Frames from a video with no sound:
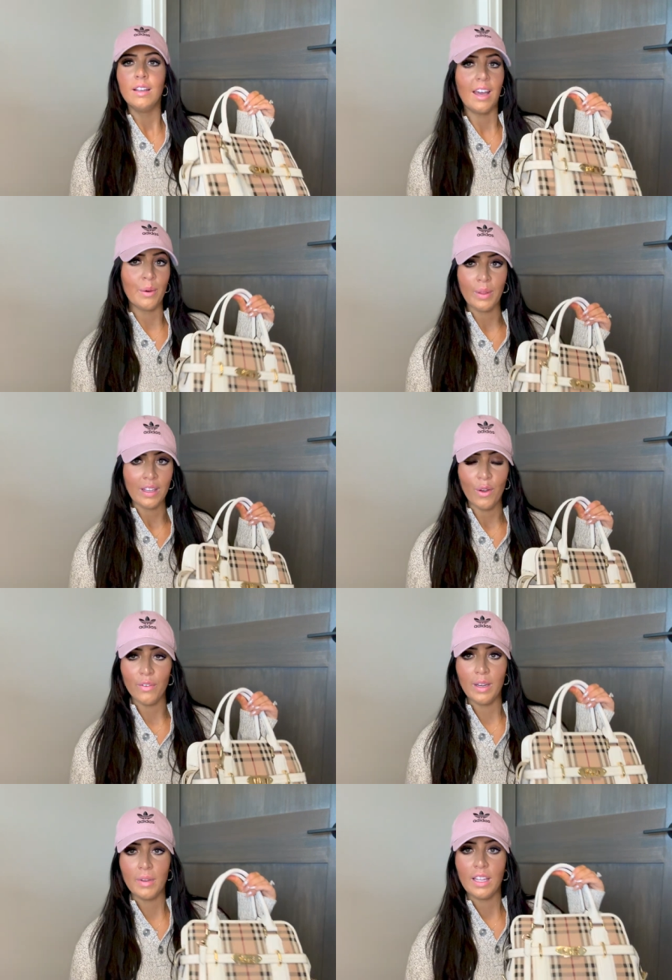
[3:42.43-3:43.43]
I don't really know if
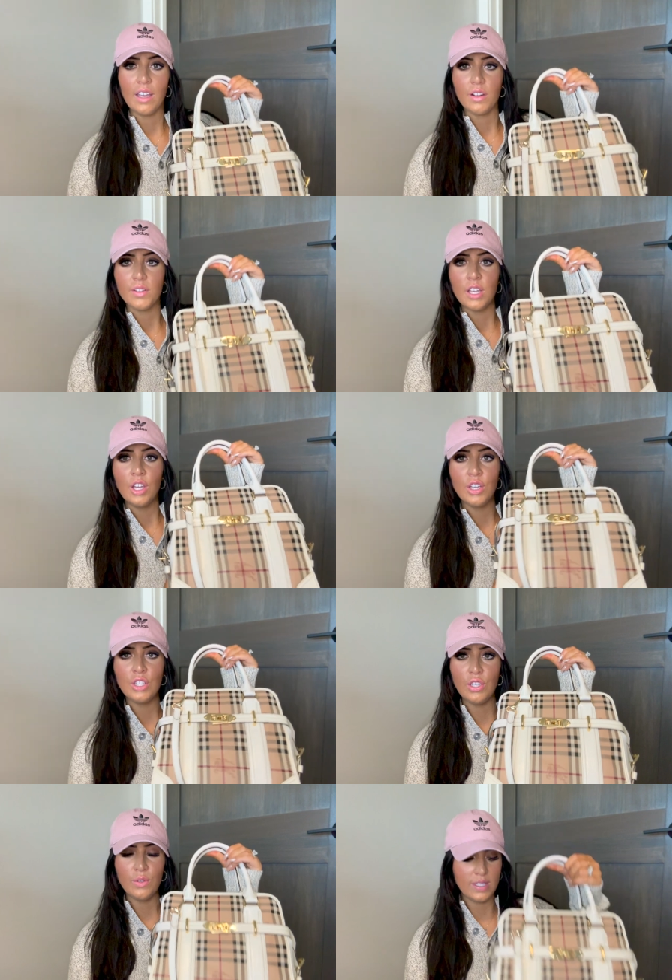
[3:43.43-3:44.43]
anybody cares
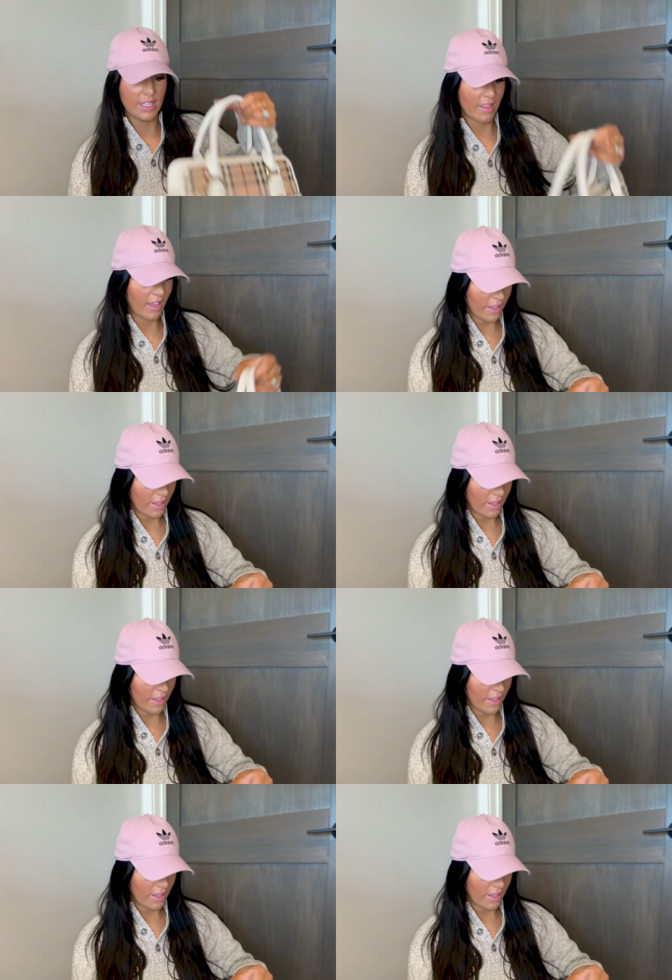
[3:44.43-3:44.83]
to see that.